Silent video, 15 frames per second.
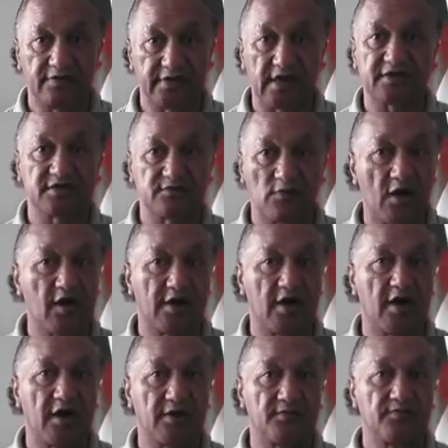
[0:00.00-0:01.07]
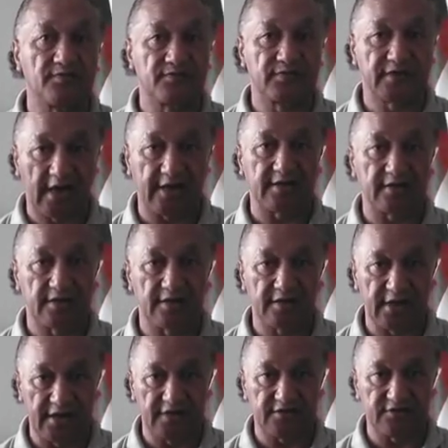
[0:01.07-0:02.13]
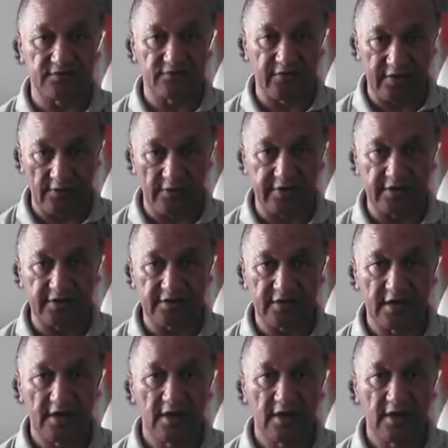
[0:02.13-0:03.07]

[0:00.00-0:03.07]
That's why I take these recordings